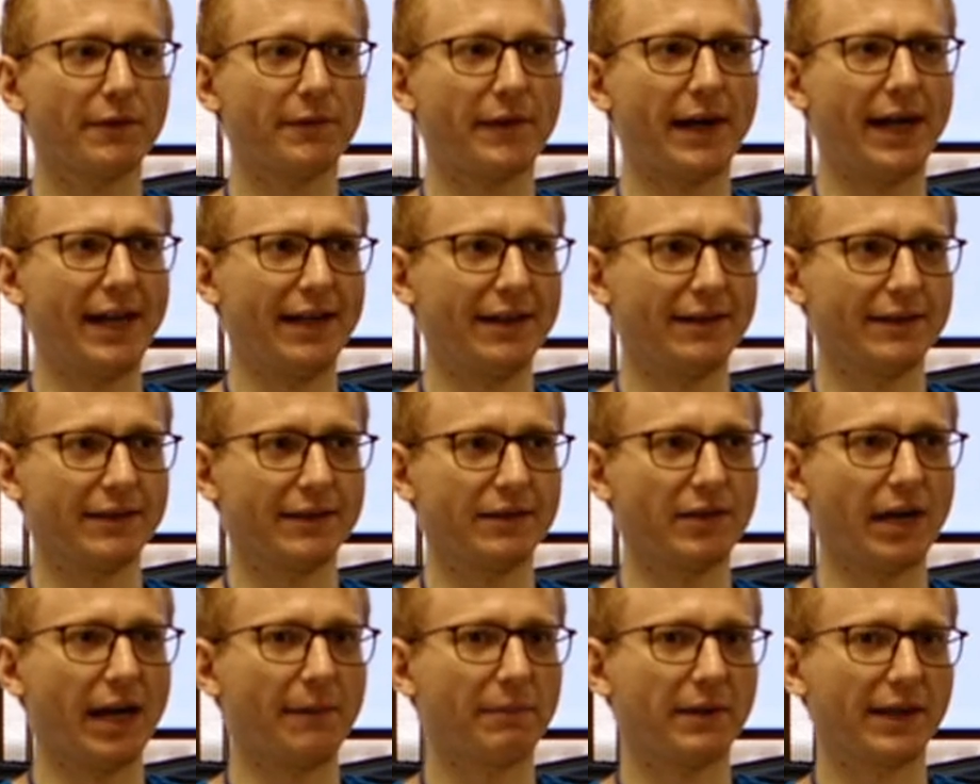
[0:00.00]
a file,
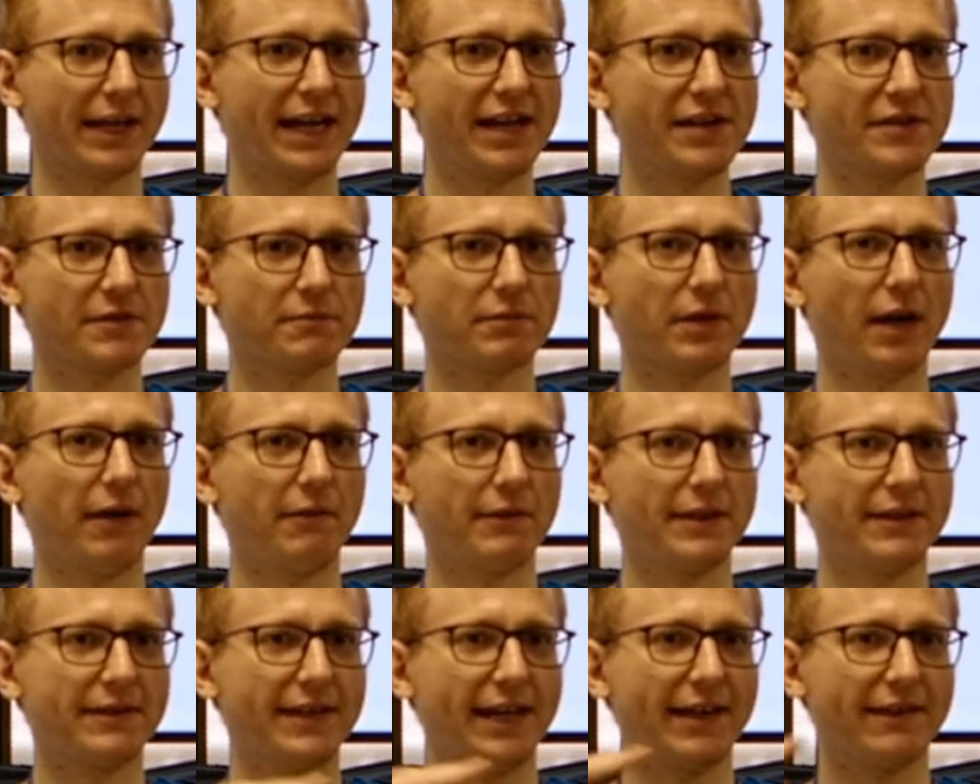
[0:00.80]
your application
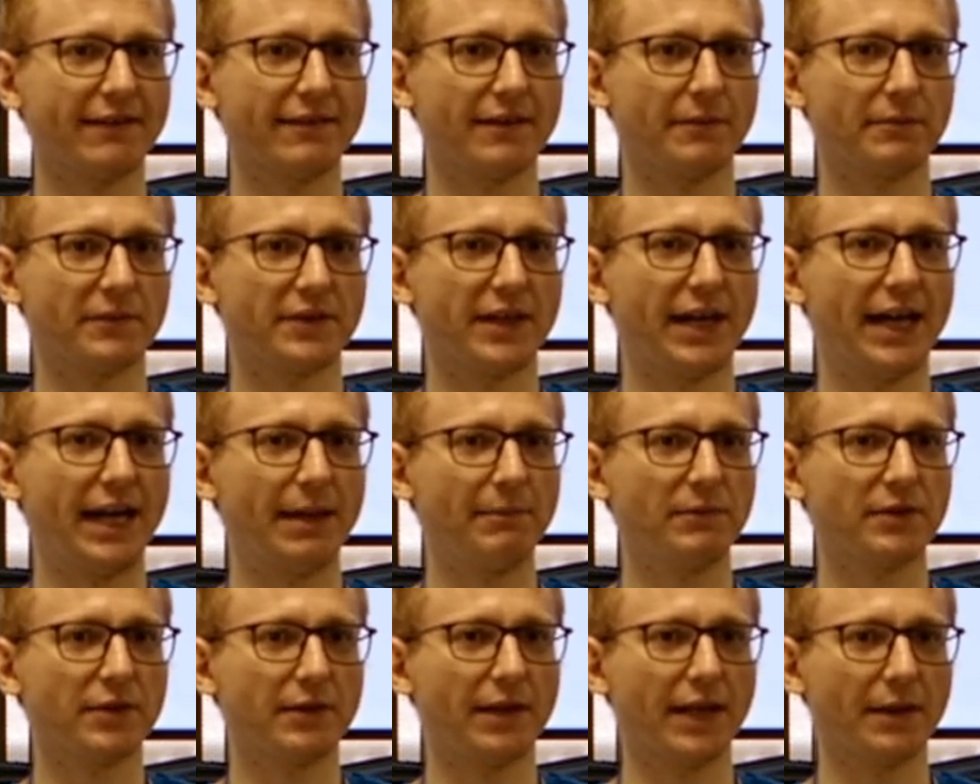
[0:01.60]
probably takes some
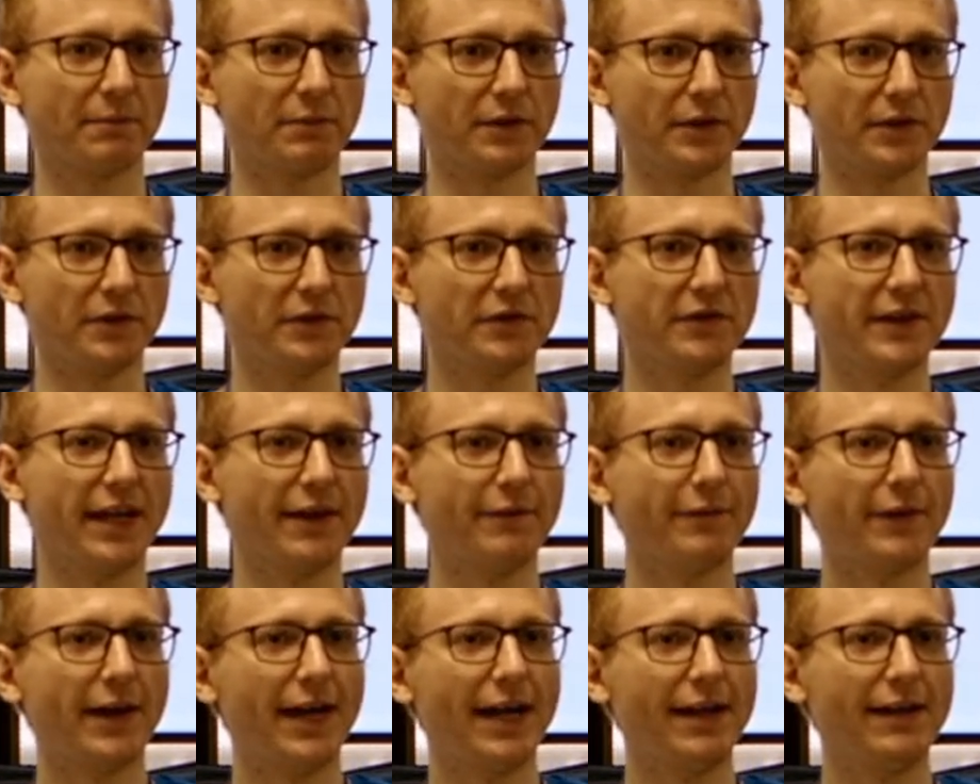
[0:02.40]
time to like produce
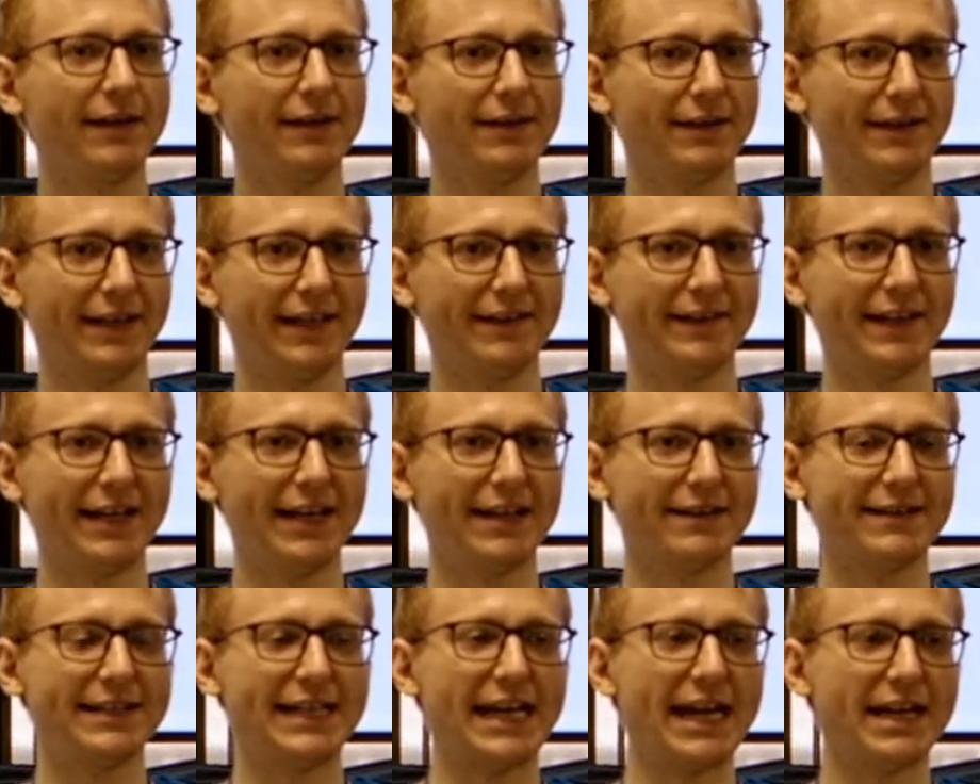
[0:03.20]
that file, and then
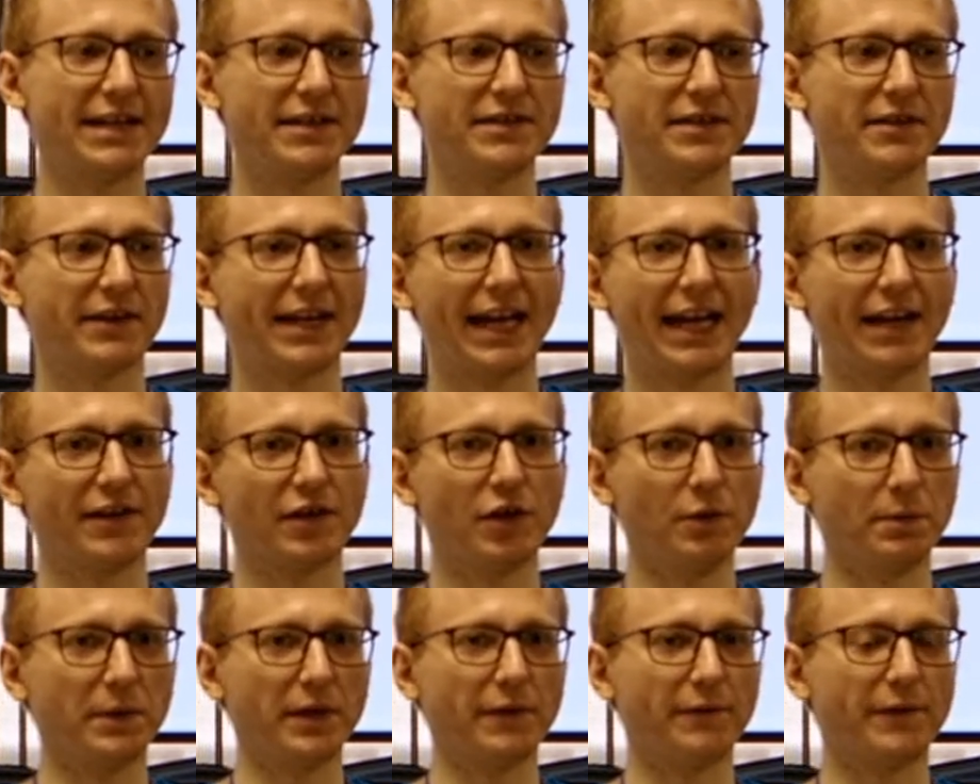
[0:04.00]
at the end you can't
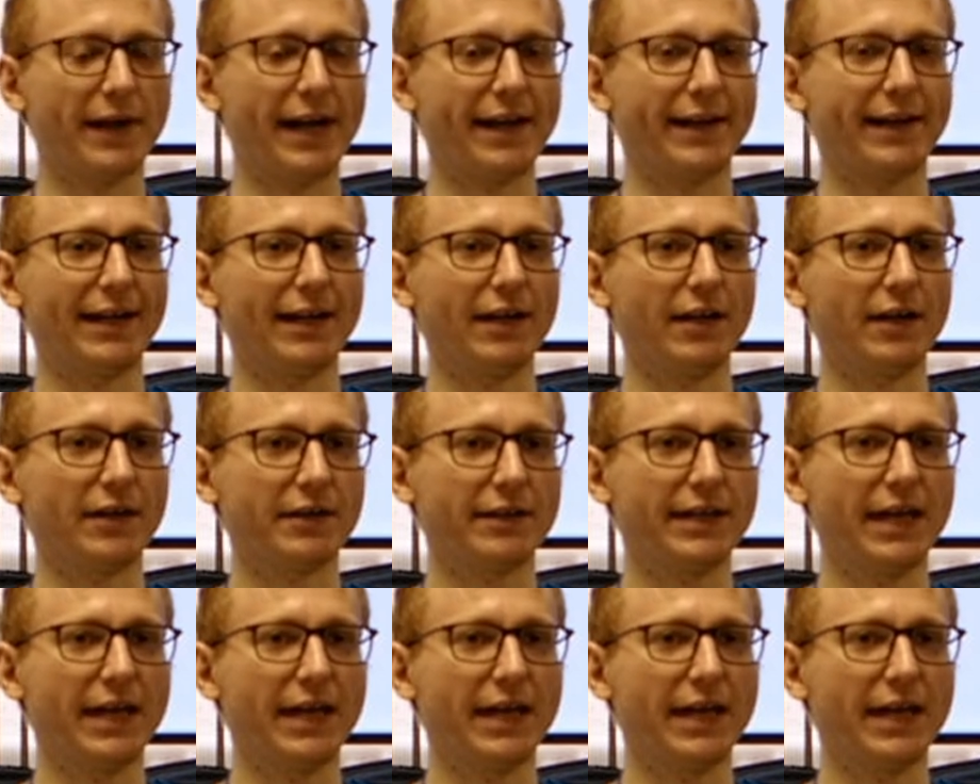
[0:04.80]
open a file dialog.